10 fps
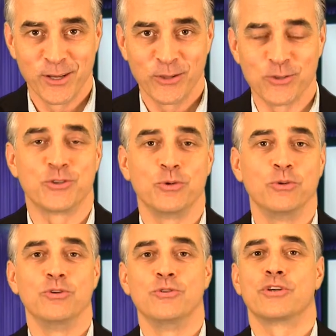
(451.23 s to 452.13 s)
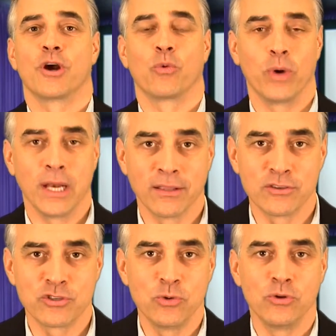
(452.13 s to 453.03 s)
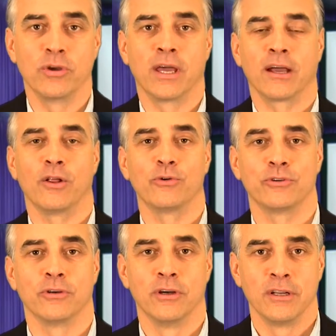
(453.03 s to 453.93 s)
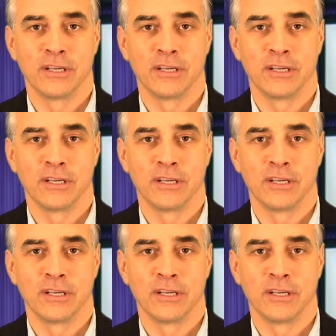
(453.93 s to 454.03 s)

the sooner you start winning, the sooner you get closer